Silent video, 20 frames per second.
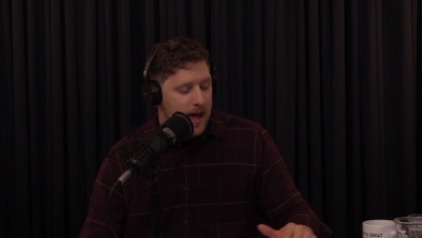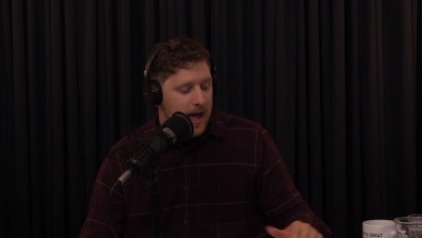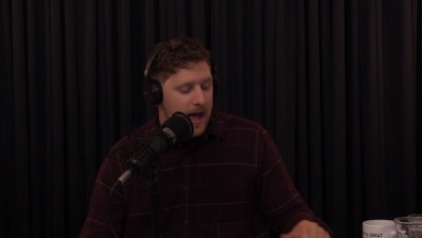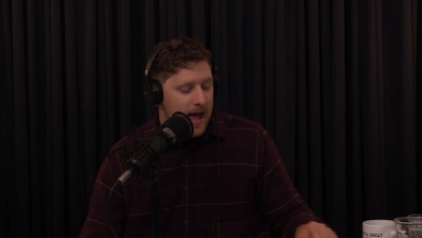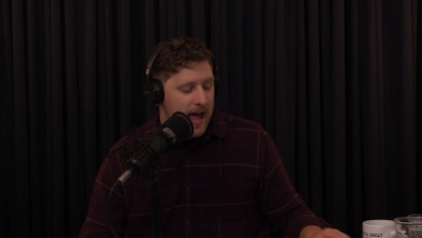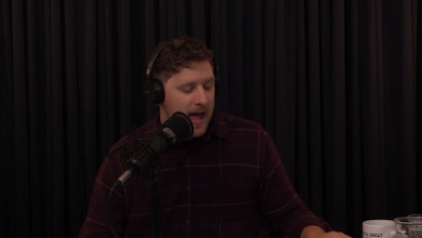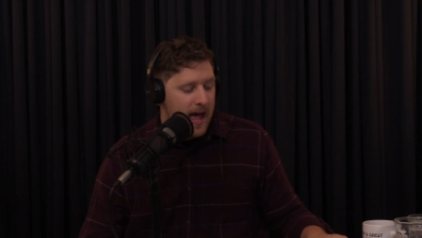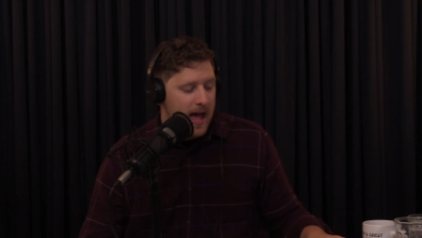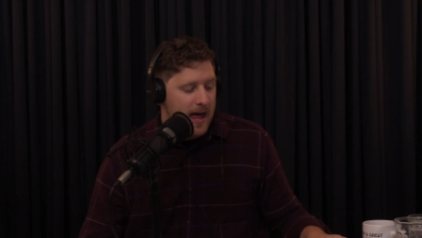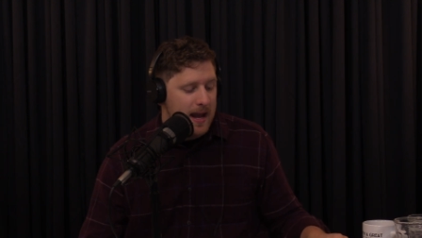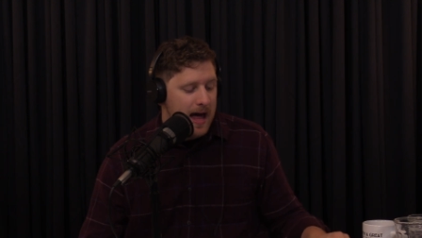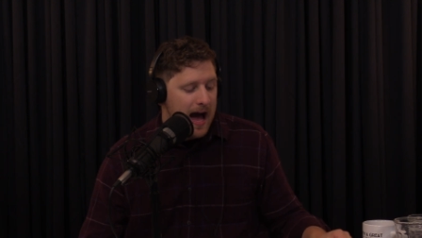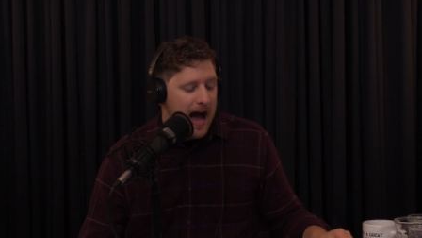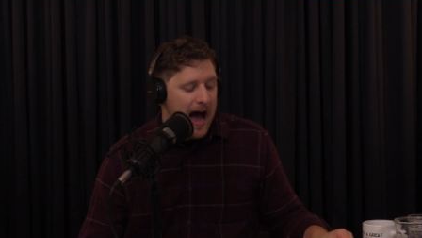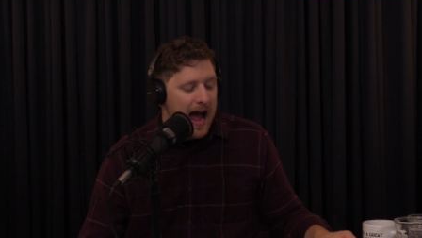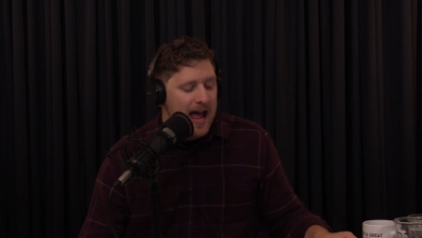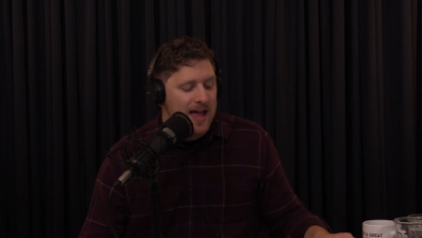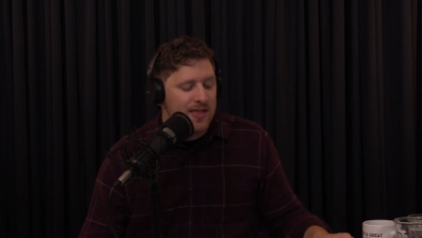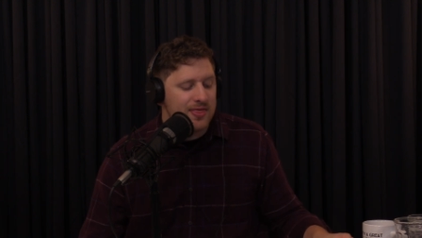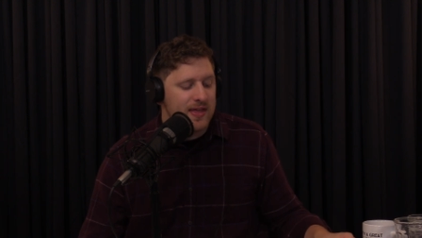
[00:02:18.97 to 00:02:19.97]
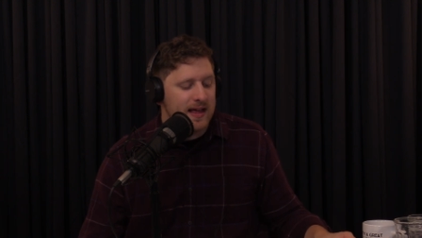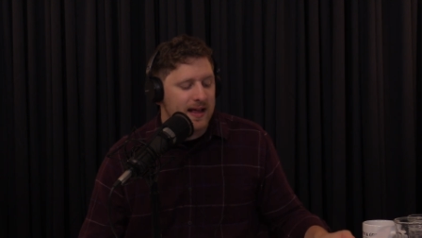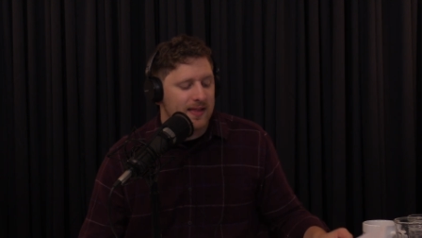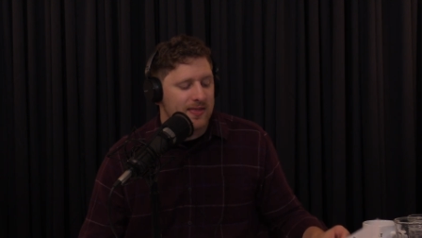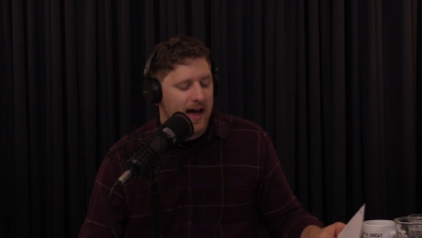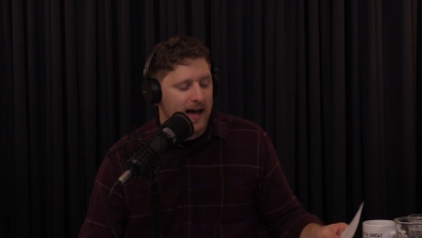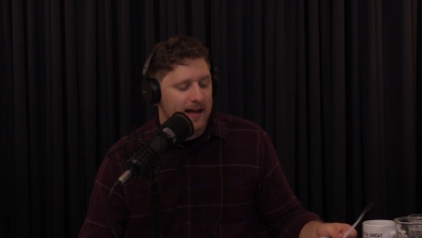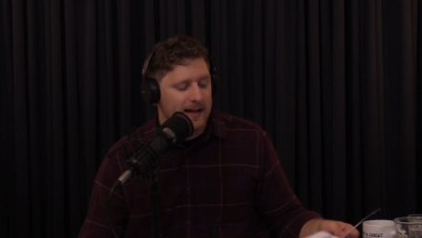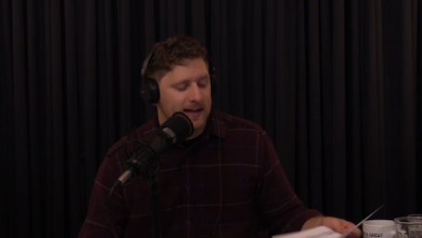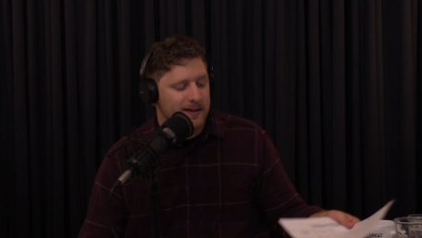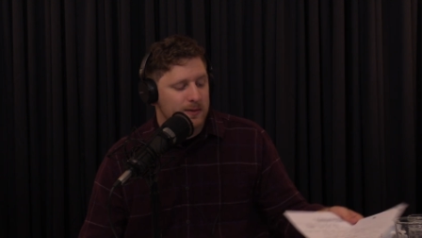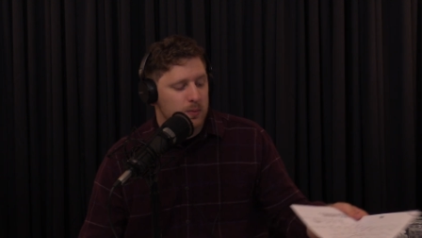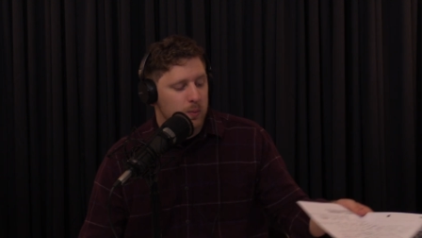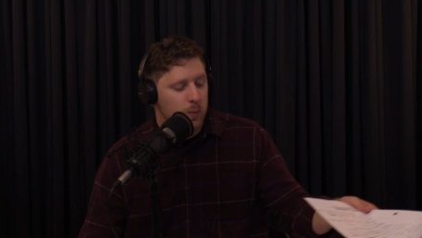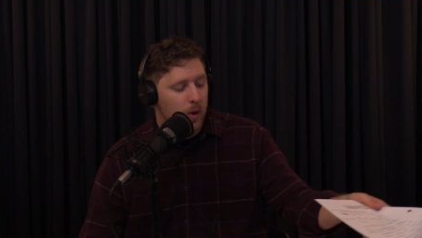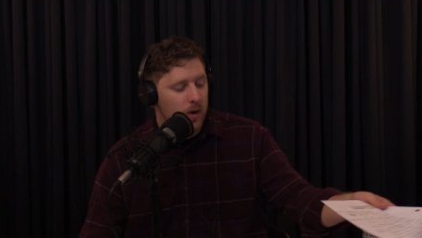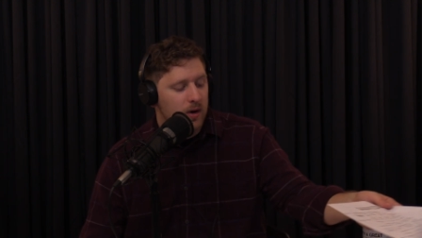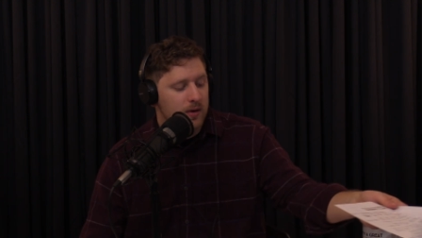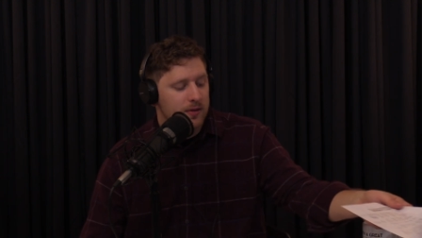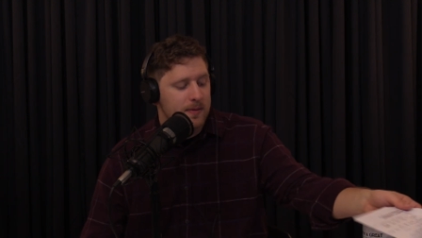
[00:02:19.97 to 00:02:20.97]
And I think that it's
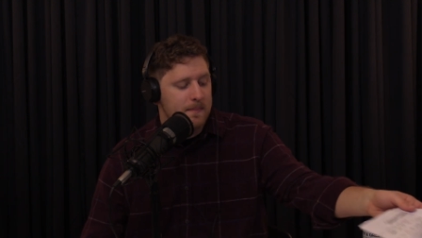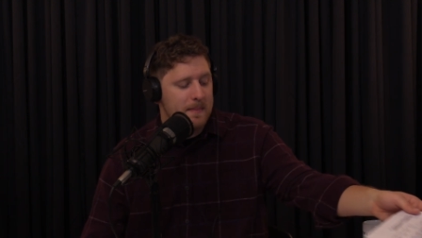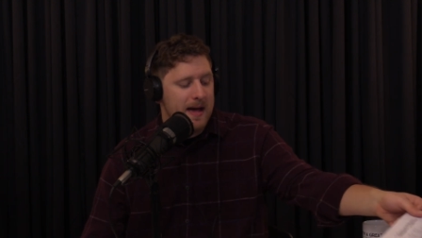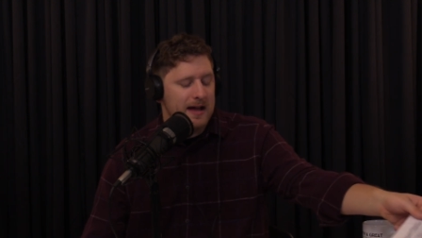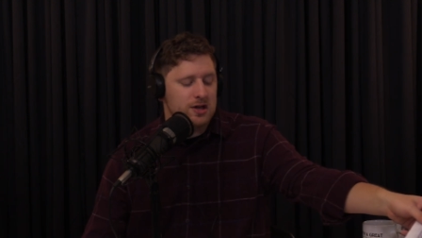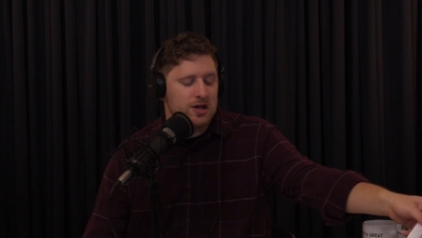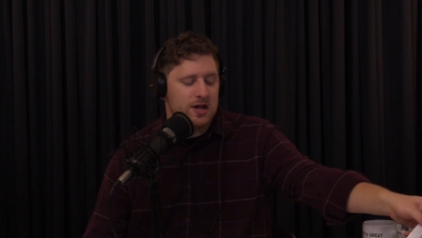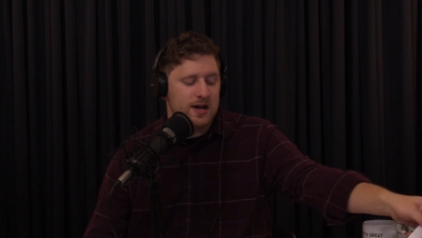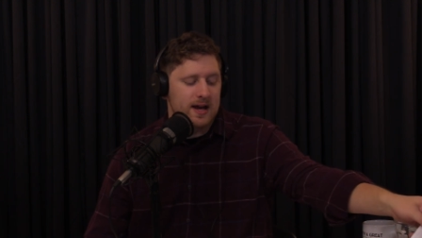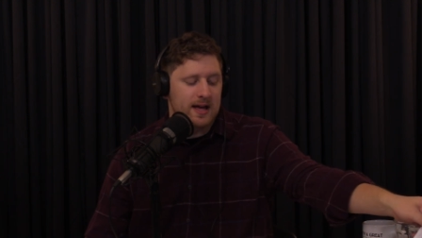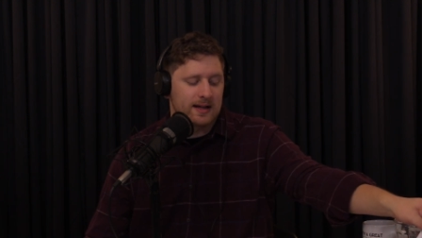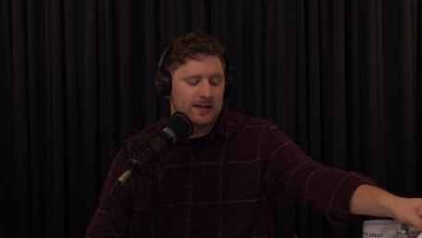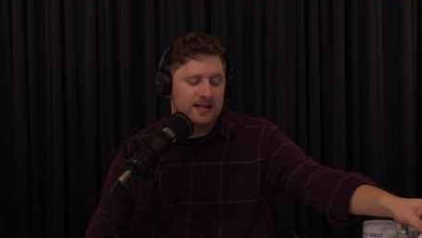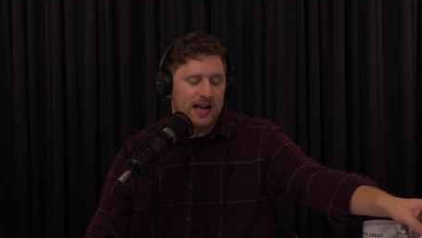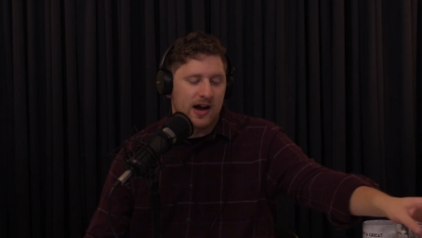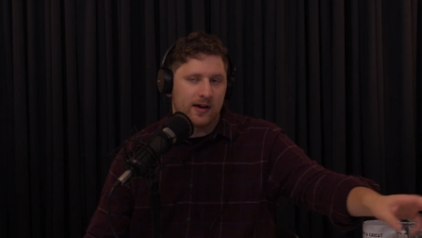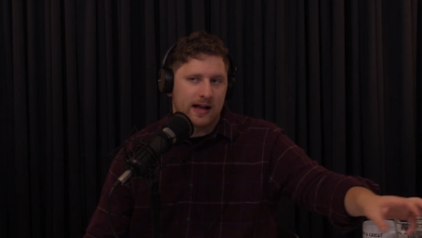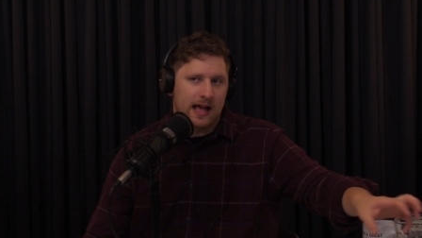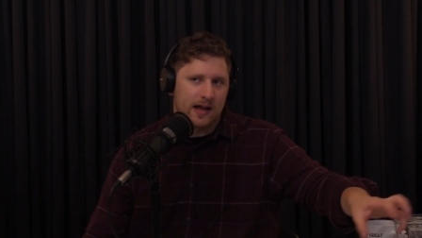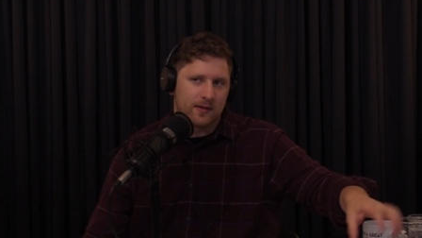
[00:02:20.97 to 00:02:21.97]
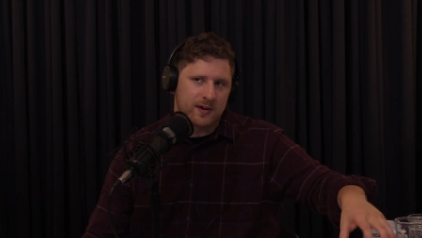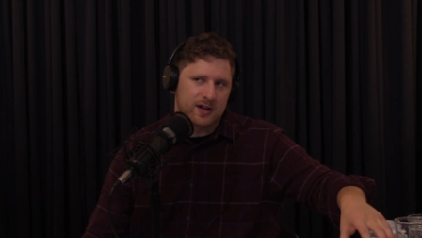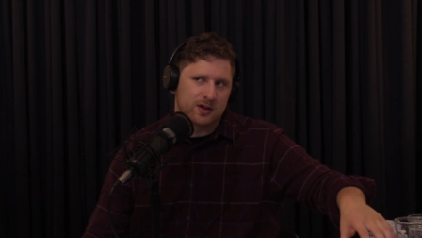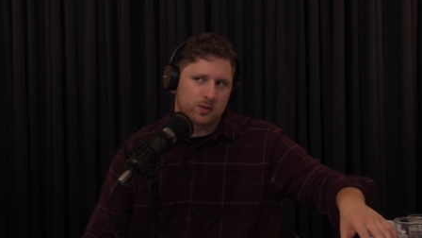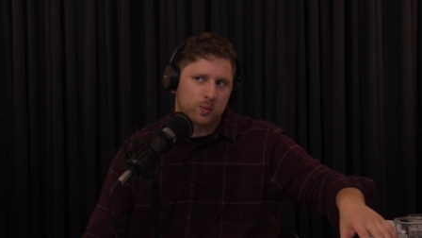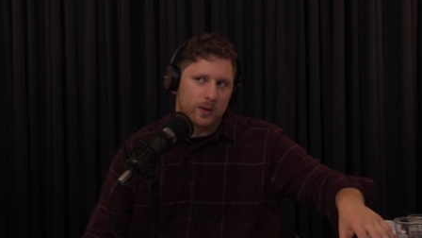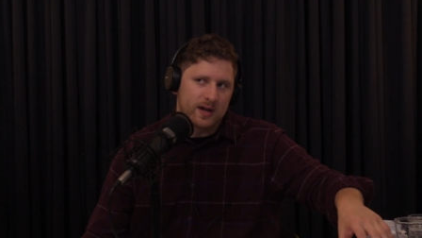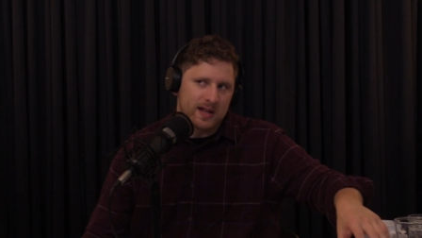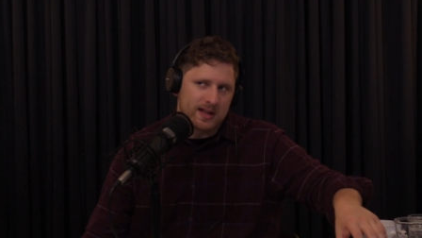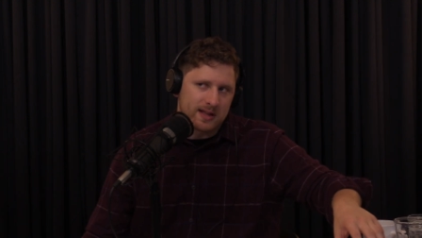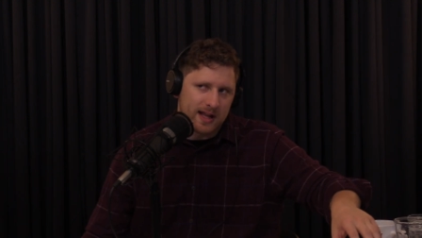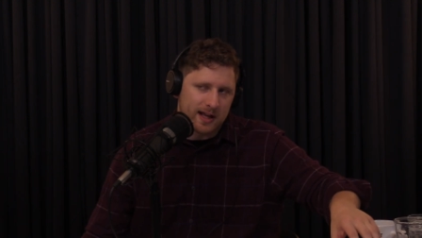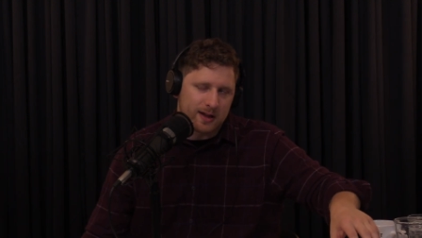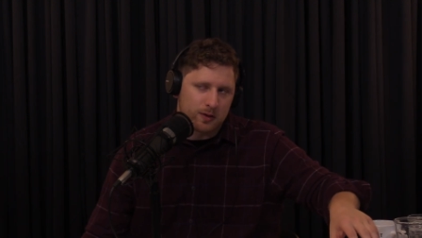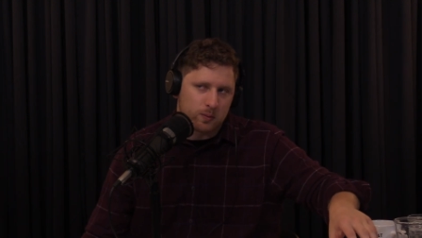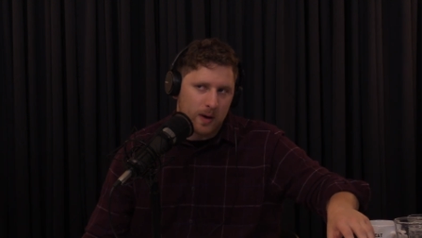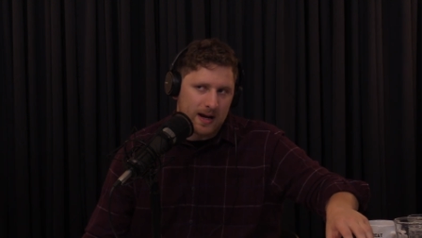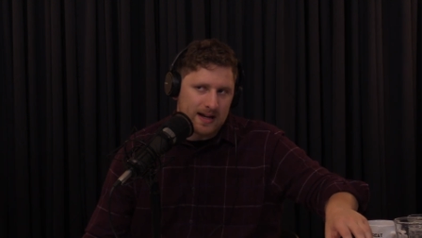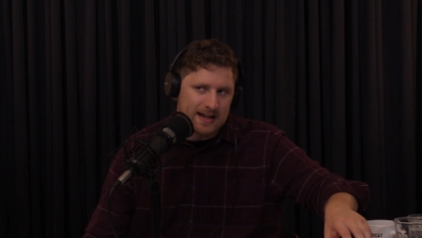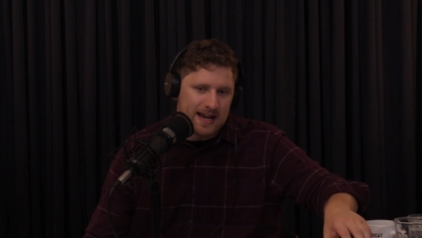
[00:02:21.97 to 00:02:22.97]
worth mentioning Derrick Henry's
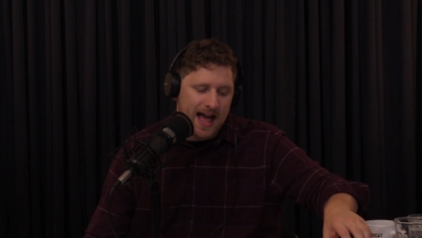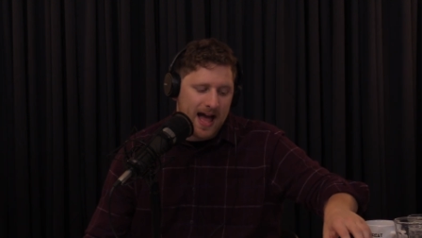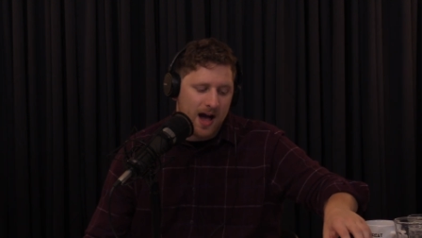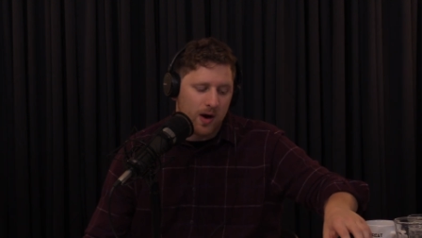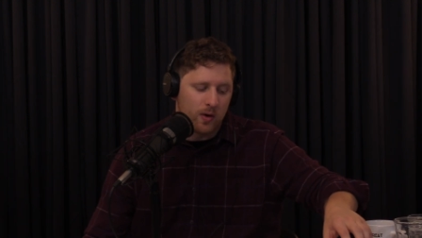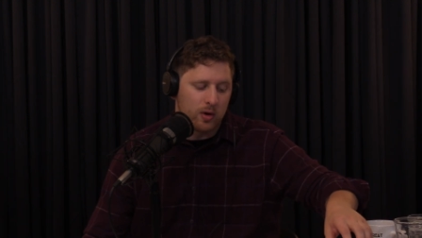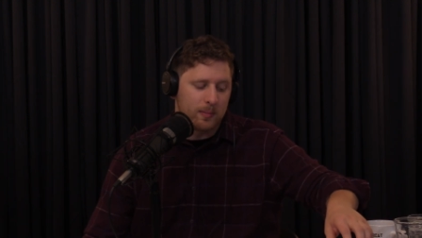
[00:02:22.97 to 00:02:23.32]
26 right now.